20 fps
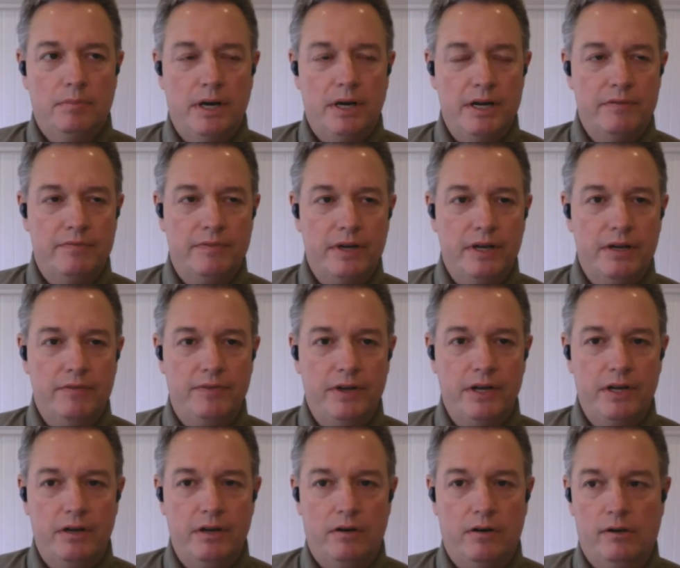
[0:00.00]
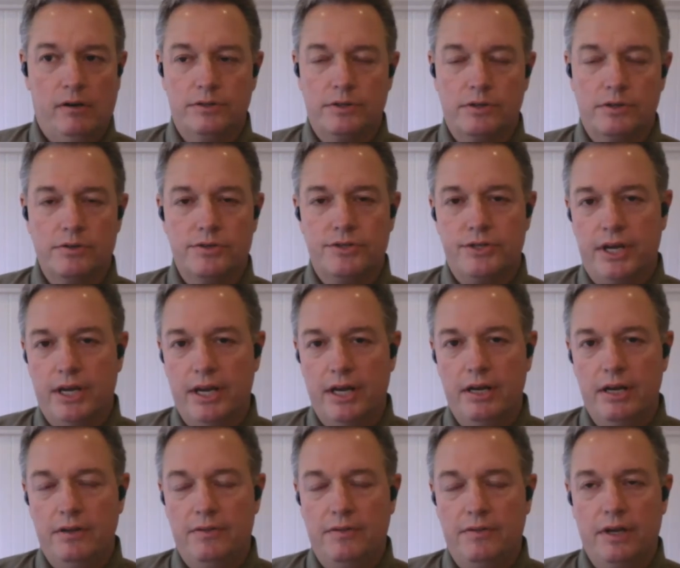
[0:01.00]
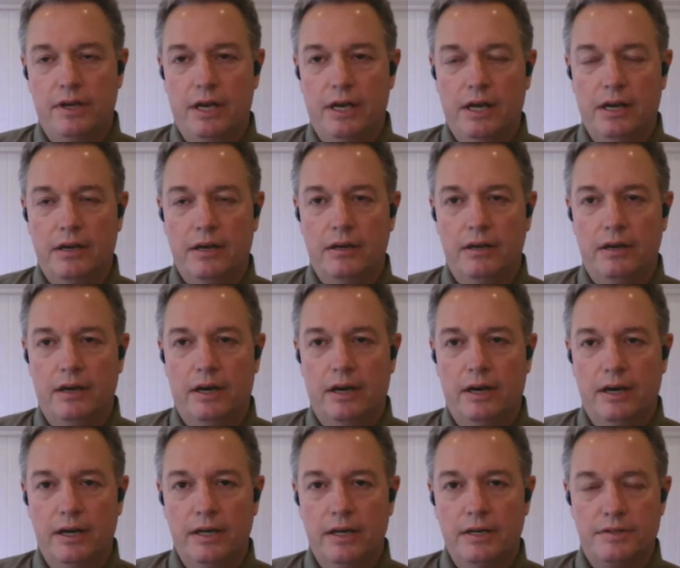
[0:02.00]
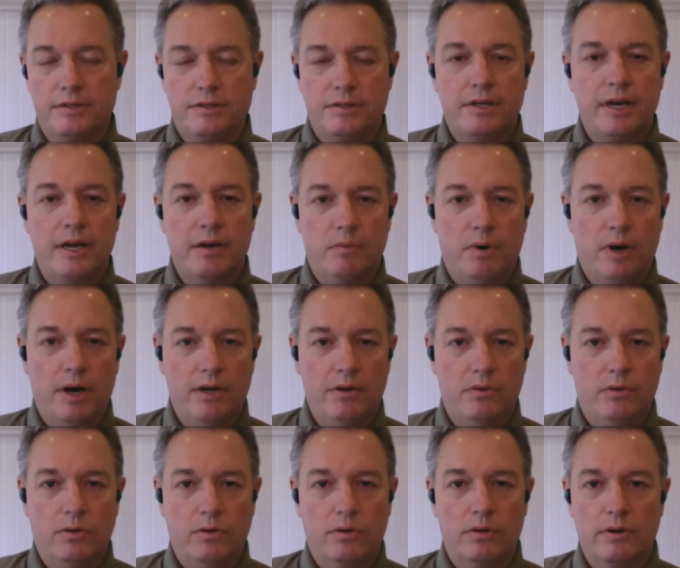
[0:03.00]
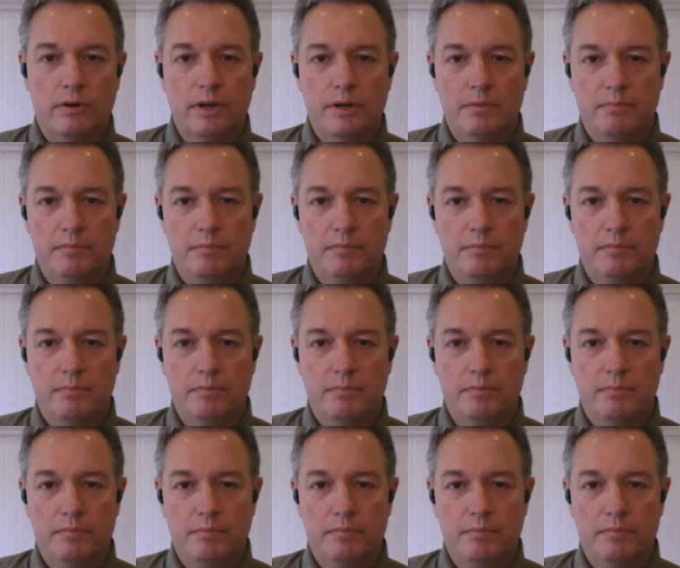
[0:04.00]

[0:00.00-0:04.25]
but if it alters anything and it's a statewide order,